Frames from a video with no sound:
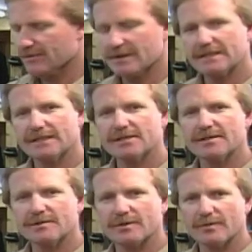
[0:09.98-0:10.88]
the
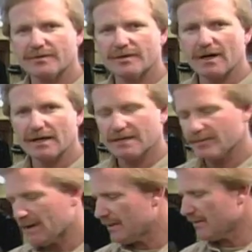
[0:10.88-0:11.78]
systems that we've talked
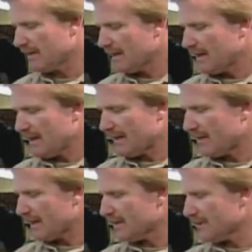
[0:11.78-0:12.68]
about. I'm
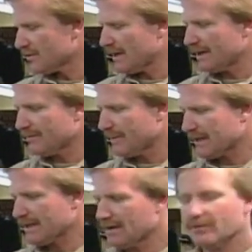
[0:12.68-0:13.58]
not going to try to
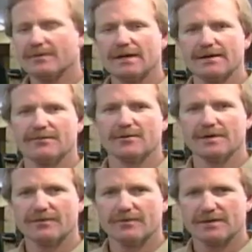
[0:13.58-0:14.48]
pick out a fly for
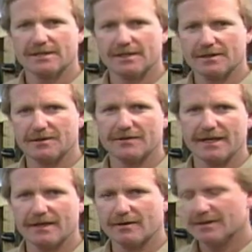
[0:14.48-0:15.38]
you for a single
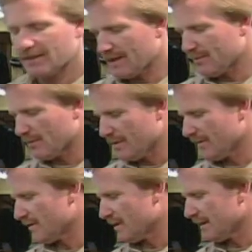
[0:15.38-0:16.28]
day or a type of
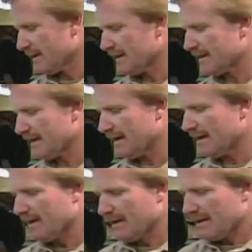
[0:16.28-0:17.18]
river or anything like that,
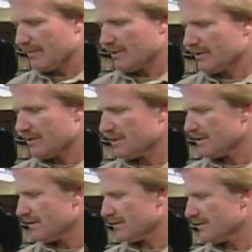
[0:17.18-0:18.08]
but there's
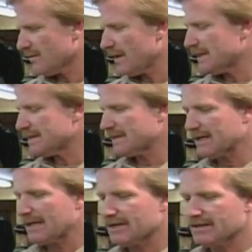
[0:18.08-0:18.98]
flies
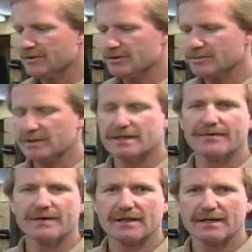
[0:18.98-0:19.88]
designed to do
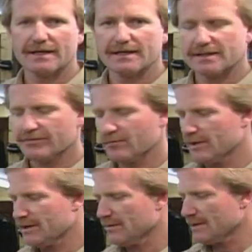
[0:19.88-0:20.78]
specific things, and
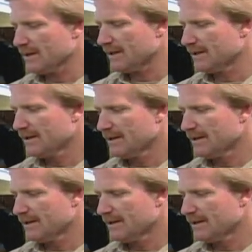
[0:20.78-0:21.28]
frequently